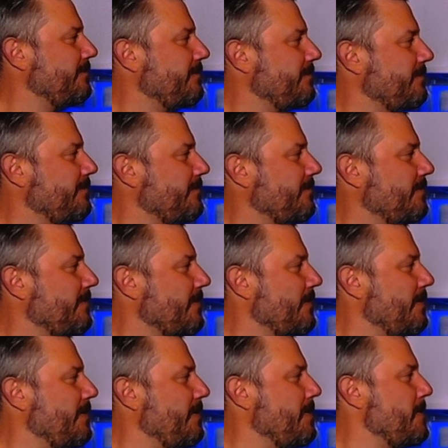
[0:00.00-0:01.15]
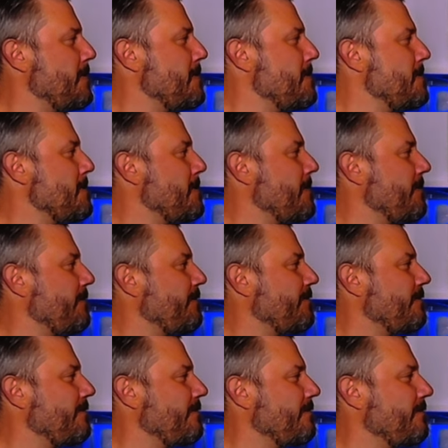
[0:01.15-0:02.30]

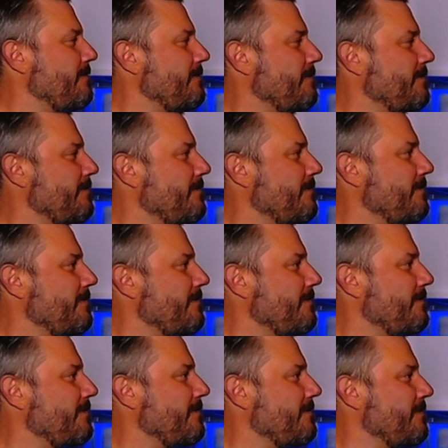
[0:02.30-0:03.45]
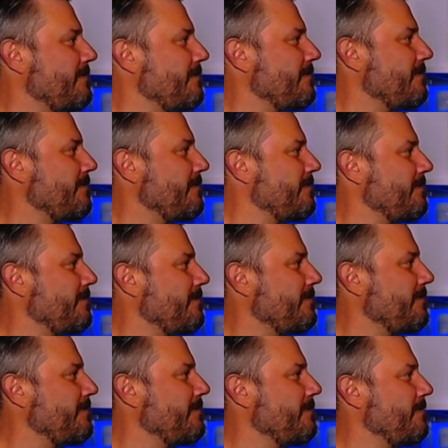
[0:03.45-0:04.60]

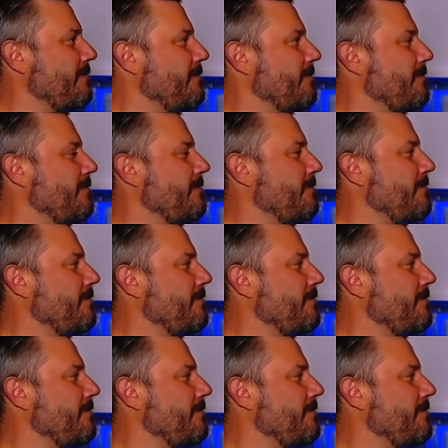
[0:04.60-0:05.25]
[no speech]